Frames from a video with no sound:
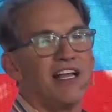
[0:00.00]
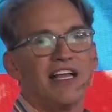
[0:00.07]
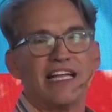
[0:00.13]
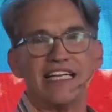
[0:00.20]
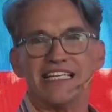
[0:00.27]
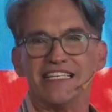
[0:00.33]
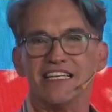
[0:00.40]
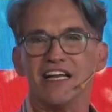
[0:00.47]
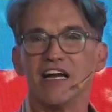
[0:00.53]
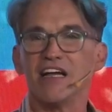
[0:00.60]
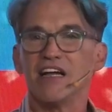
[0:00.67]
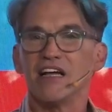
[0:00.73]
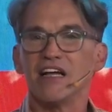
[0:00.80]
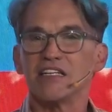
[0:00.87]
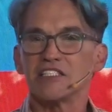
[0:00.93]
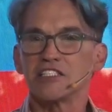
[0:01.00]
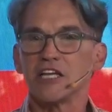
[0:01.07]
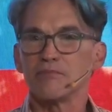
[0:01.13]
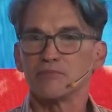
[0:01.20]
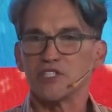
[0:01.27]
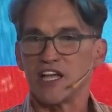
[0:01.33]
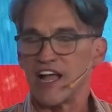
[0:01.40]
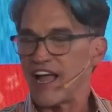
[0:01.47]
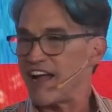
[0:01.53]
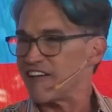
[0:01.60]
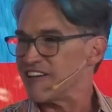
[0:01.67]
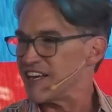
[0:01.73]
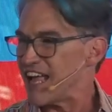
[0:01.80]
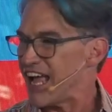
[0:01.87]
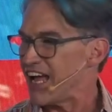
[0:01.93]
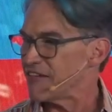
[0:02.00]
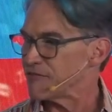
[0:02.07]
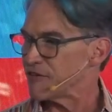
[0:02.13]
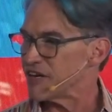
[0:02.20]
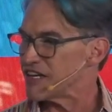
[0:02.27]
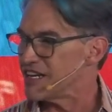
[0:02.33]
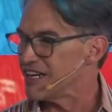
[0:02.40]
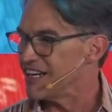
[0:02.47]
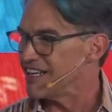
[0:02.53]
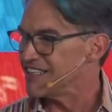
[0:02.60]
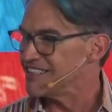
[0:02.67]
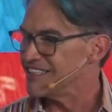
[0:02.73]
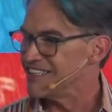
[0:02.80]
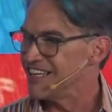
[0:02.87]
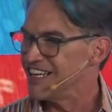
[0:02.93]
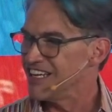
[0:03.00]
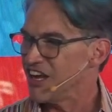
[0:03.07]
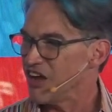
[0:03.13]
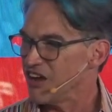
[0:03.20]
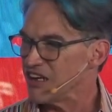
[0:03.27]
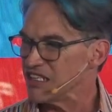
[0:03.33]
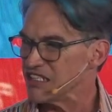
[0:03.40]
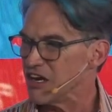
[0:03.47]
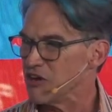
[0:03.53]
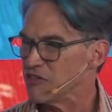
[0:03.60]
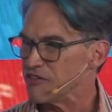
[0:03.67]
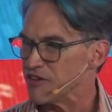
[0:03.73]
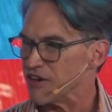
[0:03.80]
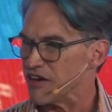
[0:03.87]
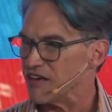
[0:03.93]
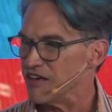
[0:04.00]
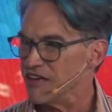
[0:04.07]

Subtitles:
in sub-Saharan Africa, all over.